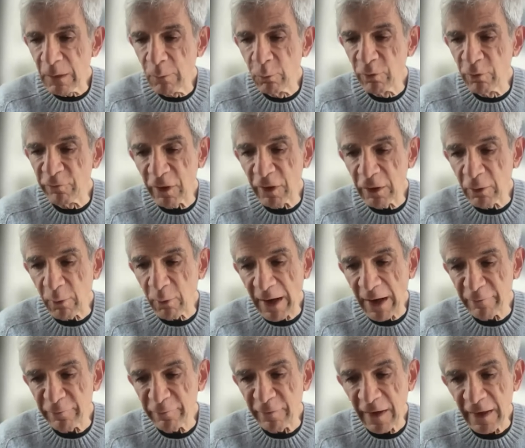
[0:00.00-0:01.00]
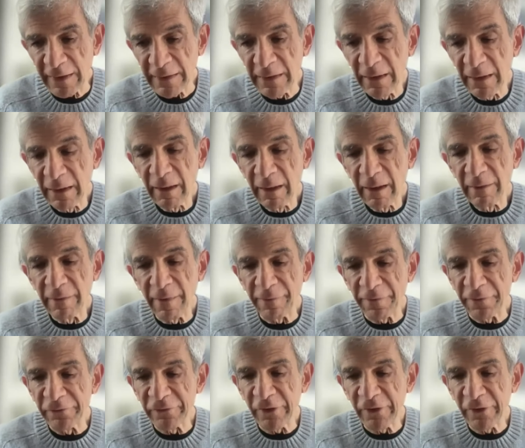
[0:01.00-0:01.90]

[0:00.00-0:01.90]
We're very gratified that the